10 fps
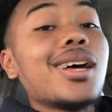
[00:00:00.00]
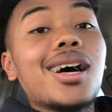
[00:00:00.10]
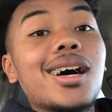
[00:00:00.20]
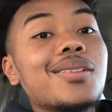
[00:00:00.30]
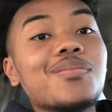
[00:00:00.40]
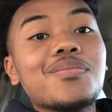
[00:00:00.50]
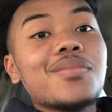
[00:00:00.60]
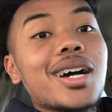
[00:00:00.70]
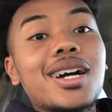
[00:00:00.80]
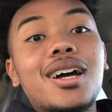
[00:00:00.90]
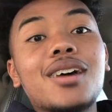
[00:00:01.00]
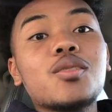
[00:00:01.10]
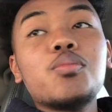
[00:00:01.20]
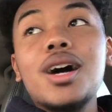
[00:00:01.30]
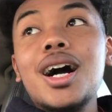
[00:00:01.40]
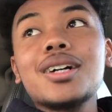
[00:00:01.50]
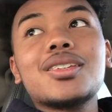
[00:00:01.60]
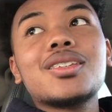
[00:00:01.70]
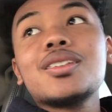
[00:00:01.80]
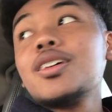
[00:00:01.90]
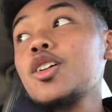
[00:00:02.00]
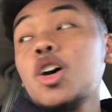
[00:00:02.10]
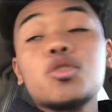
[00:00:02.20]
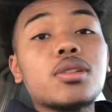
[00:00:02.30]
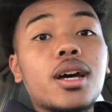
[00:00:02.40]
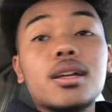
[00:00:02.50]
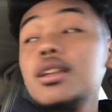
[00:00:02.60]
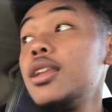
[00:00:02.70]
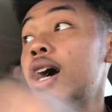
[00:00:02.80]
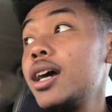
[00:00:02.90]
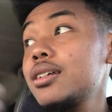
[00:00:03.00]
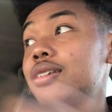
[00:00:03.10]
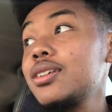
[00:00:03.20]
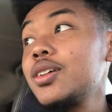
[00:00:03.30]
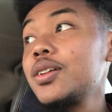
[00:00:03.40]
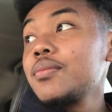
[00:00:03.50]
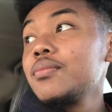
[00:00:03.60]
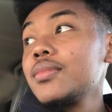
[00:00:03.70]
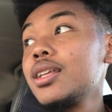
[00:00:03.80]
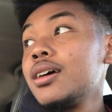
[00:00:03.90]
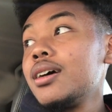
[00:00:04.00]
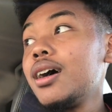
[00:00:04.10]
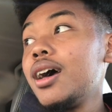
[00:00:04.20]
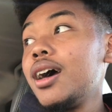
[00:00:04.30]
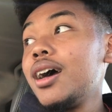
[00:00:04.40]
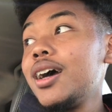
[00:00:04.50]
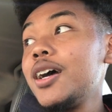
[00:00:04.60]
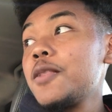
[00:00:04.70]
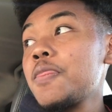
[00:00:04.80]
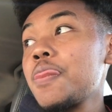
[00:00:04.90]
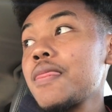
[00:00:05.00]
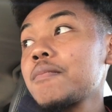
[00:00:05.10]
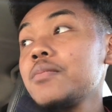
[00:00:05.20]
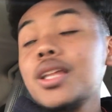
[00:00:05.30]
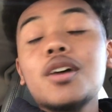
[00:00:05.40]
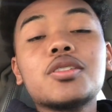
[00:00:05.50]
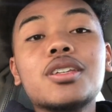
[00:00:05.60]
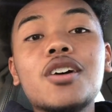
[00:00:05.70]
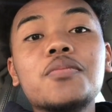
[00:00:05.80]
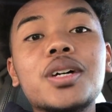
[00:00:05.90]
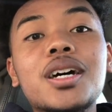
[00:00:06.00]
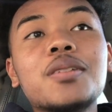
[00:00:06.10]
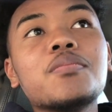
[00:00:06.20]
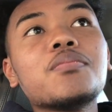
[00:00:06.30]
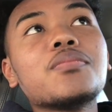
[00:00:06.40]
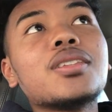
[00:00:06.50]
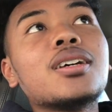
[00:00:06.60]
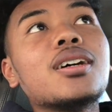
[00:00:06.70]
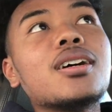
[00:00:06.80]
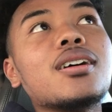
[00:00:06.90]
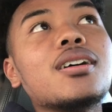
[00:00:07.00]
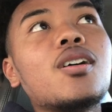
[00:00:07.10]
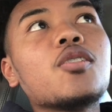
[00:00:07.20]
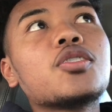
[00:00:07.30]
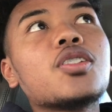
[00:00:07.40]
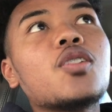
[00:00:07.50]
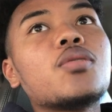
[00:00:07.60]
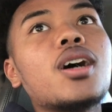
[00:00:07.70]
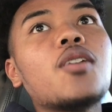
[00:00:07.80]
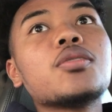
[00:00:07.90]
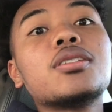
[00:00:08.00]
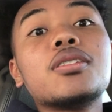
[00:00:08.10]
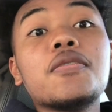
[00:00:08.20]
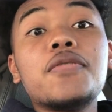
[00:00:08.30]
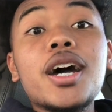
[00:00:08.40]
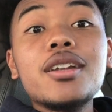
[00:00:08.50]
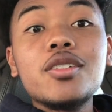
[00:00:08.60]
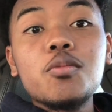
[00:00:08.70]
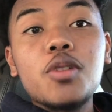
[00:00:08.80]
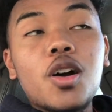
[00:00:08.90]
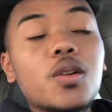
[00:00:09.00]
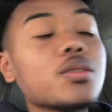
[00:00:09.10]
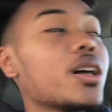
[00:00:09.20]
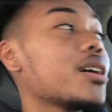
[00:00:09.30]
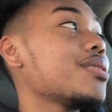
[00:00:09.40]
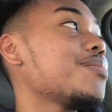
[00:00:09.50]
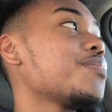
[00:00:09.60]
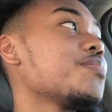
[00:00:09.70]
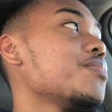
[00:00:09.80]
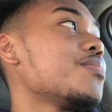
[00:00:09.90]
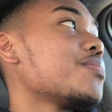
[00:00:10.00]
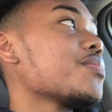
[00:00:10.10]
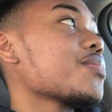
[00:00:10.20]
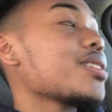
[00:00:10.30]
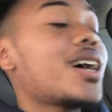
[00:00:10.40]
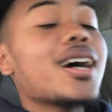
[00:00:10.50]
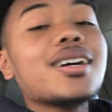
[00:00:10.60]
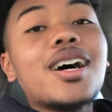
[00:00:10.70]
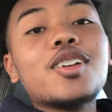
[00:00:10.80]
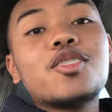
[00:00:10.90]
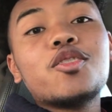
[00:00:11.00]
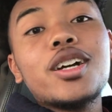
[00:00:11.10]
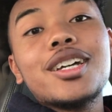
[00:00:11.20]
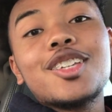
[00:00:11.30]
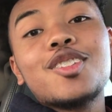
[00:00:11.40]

nah, I got out the box. Coach was like, next. And that was tough, man. Uh, also, when I was a defender, bro, like I got straight